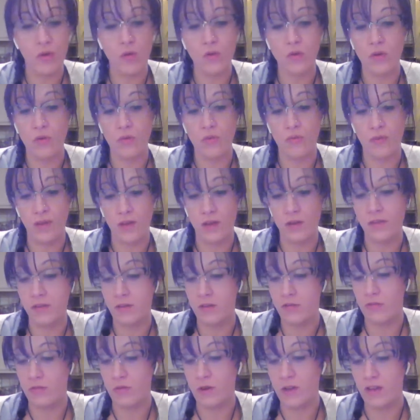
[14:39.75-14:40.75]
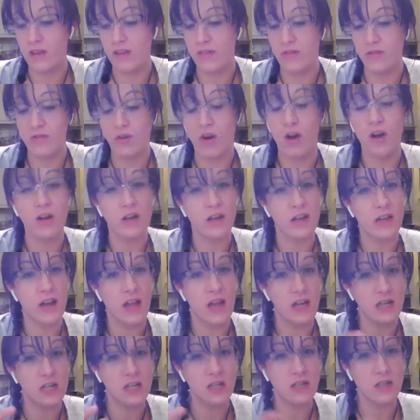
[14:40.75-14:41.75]
though you feel this really strong
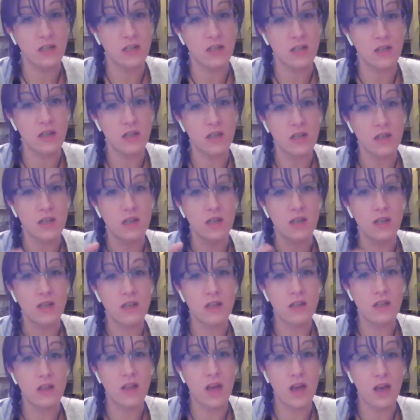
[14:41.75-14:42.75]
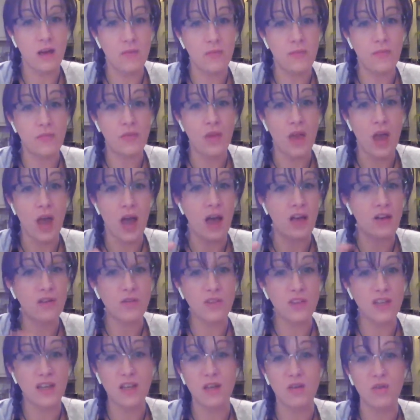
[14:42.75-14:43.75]
connection to them, I
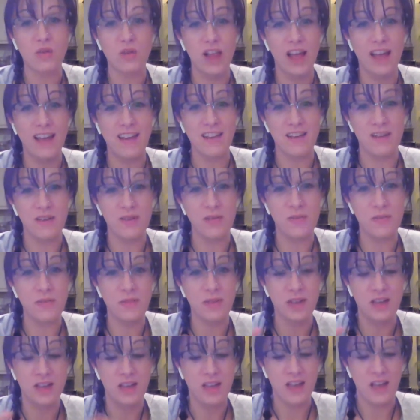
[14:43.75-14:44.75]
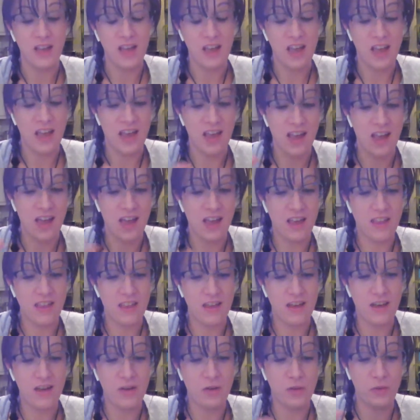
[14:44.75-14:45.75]
don't think you like them.
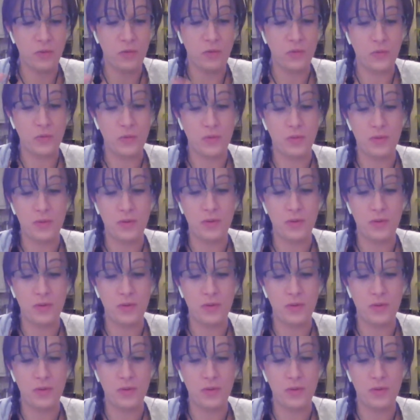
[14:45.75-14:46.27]
Oh.